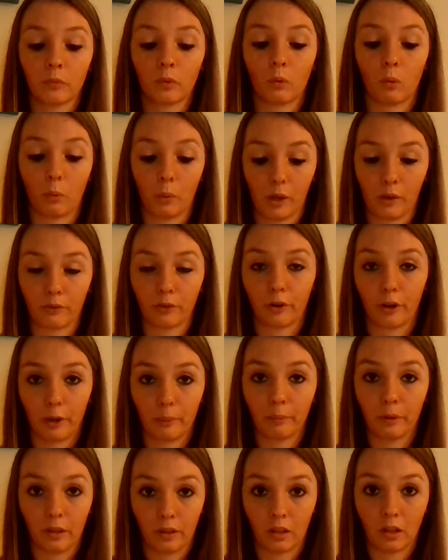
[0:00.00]
Well, we have a
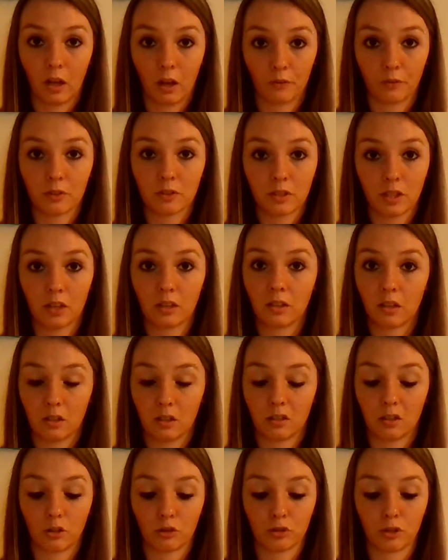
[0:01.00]
great plan that covers that need,
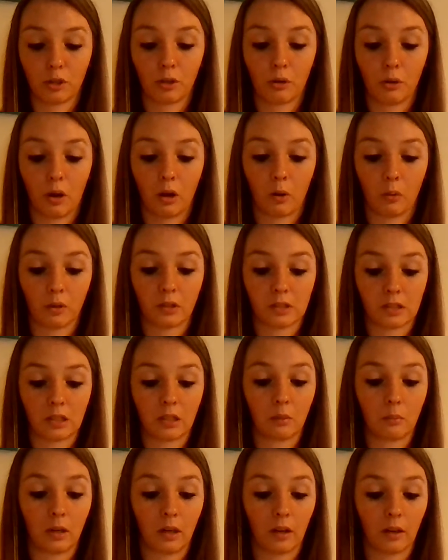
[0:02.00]
and I'll show you how it works in
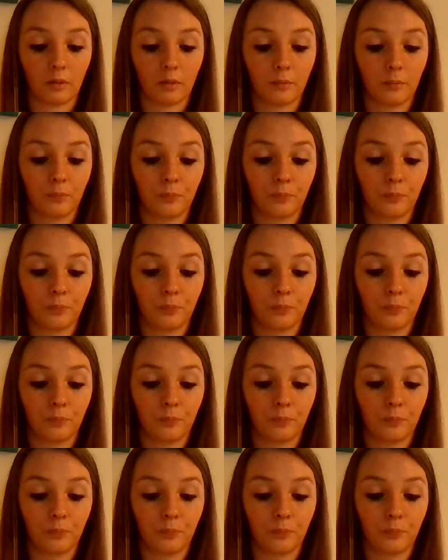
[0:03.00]
a minute.